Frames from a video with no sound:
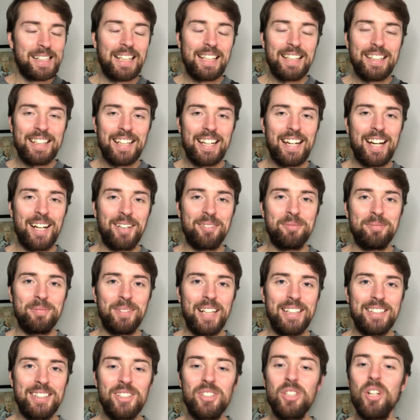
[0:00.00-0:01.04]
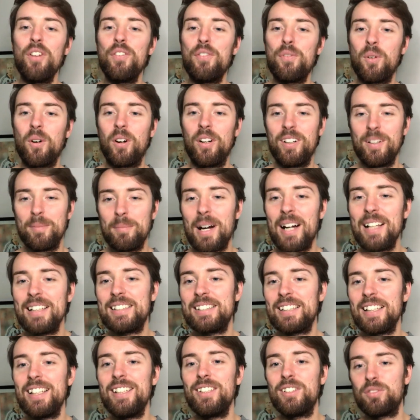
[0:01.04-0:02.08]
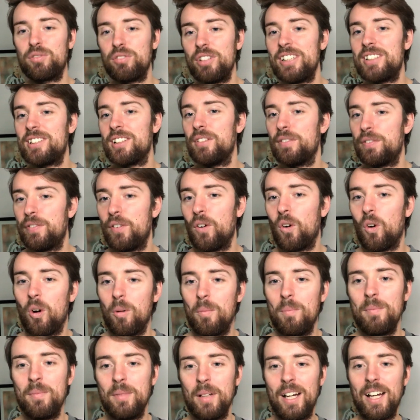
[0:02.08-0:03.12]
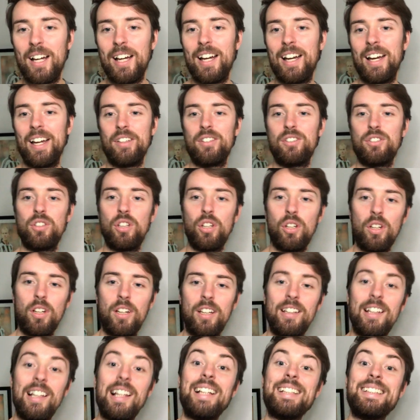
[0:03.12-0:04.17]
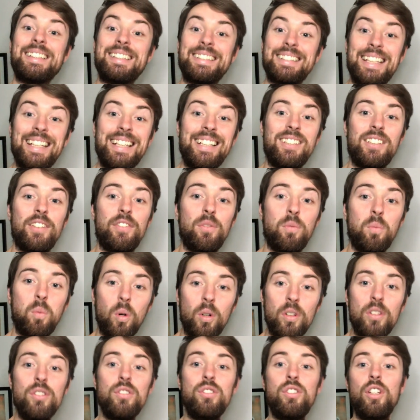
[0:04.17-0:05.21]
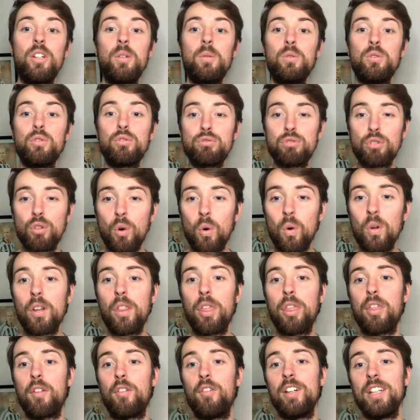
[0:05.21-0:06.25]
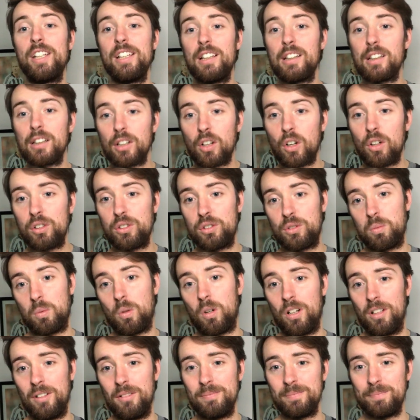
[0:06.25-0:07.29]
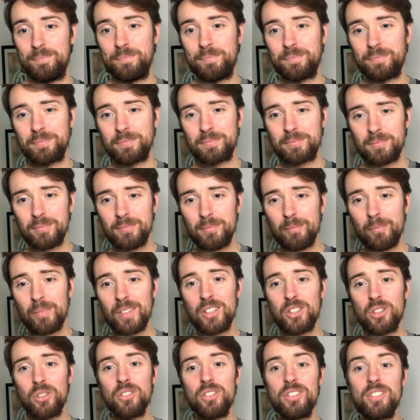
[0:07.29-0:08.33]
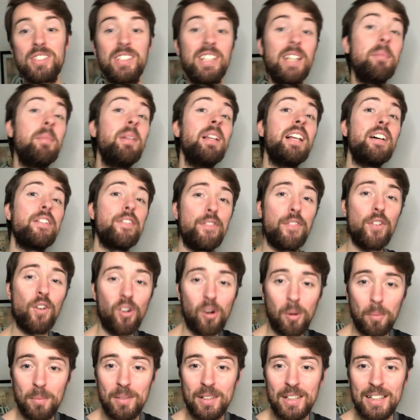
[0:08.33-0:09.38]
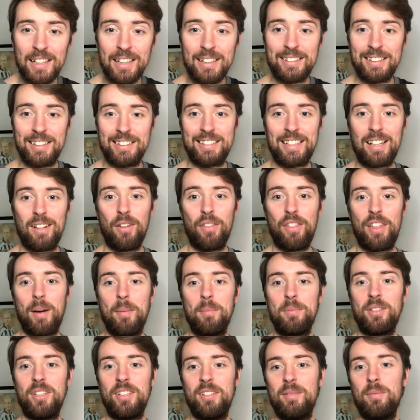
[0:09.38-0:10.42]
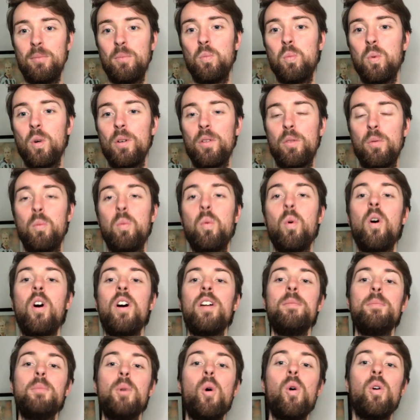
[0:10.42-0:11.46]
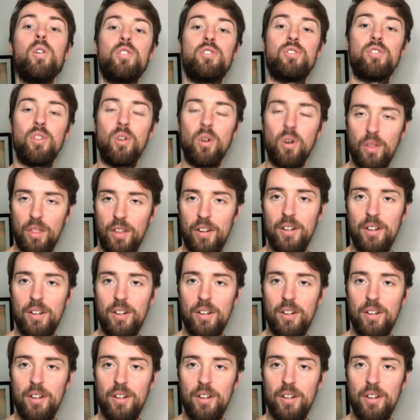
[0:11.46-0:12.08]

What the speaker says: Yeah, it's a tough one. Man City's recent form in the last six have won two, drawn three, lost one. So similar form to Southampton, with one more draw than